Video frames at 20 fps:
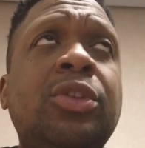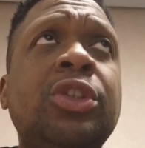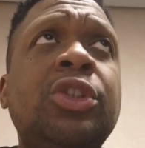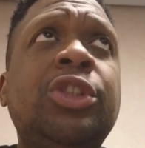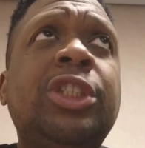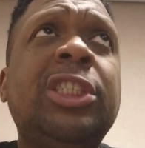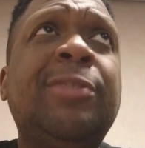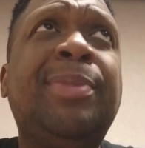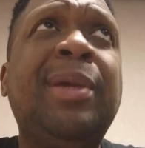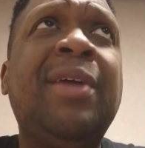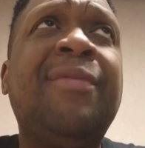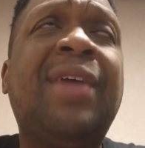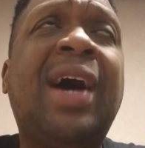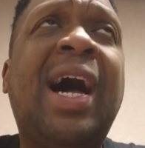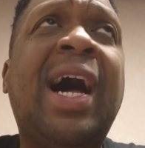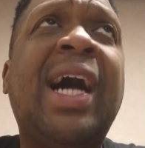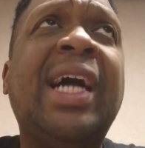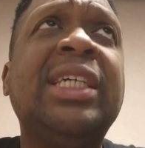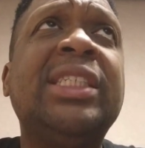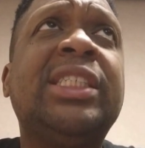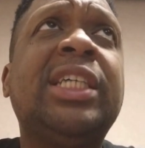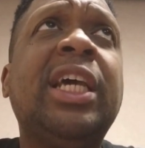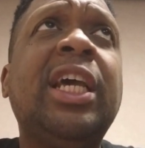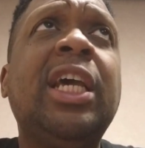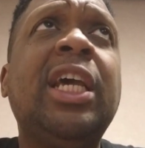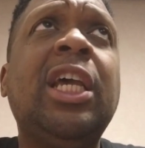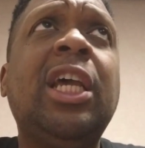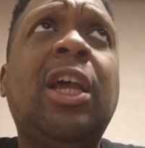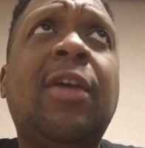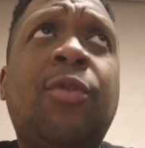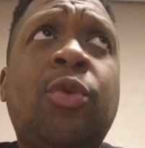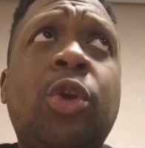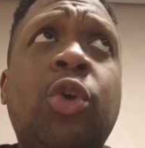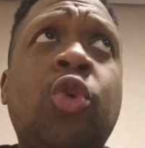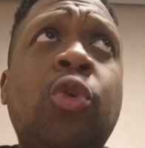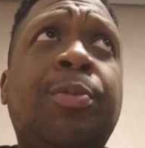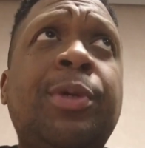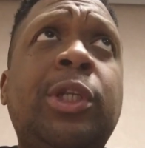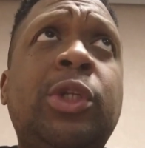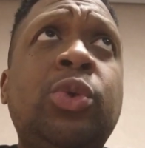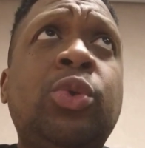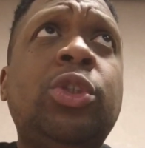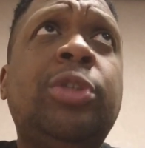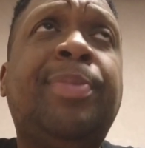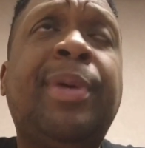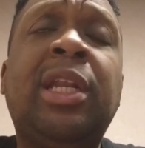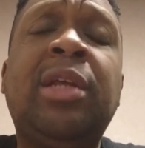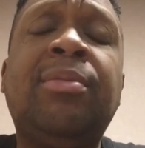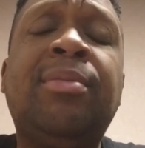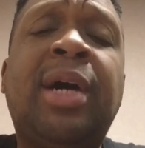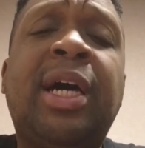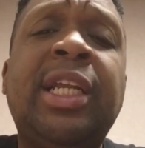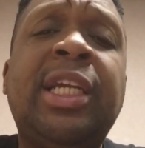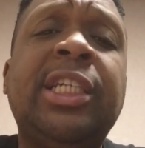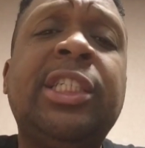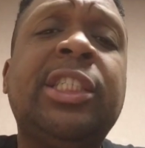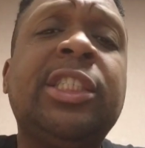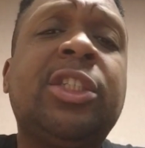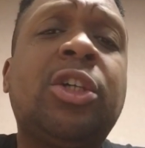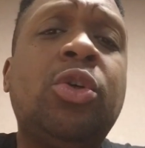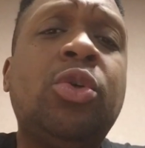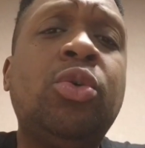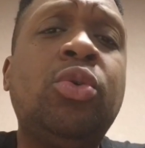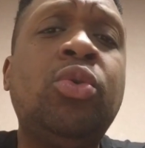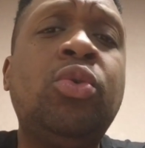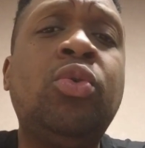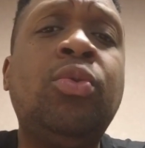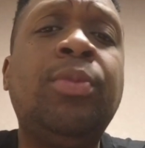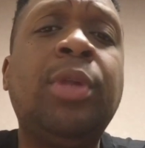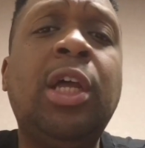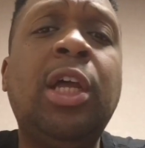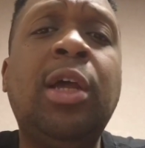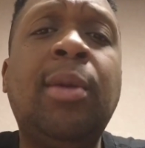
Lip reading: So just be advised. If you're with a group of dudes spending money, this is cool.